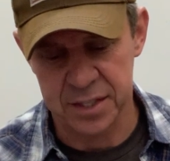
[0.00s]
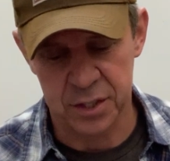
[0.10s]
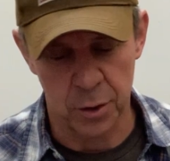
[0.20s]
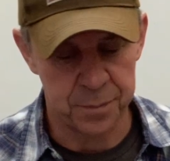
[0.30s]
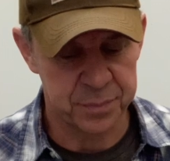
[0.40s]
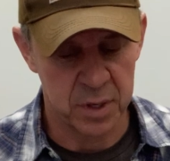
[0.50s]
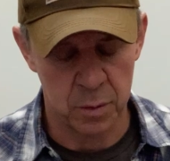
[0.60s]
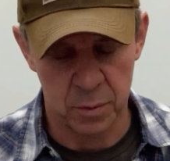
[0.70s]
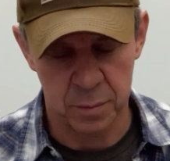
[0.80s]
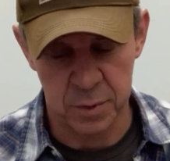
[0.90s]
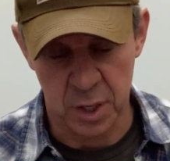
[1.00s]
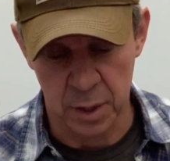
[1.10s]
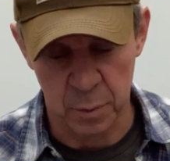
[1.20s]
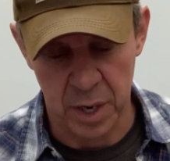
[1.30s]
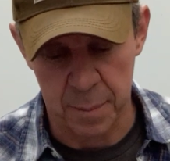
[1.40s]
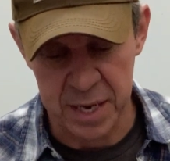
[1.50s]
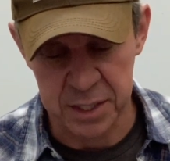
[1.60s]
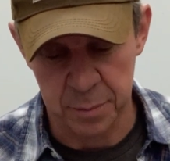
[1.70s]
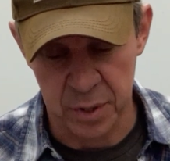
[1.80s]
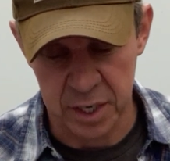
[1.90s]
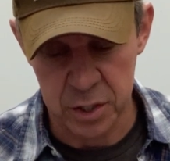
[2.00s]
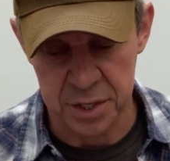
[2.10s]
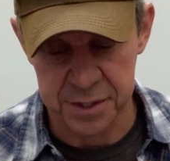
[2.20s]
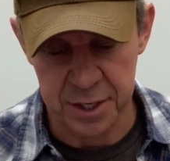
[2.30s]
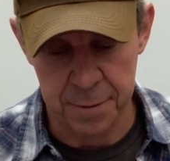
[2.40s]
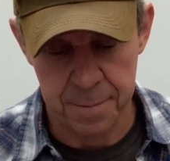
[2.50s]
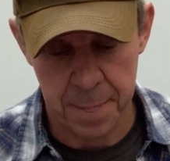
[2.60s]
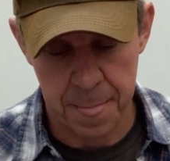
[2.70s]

So we've got to make some predictions here.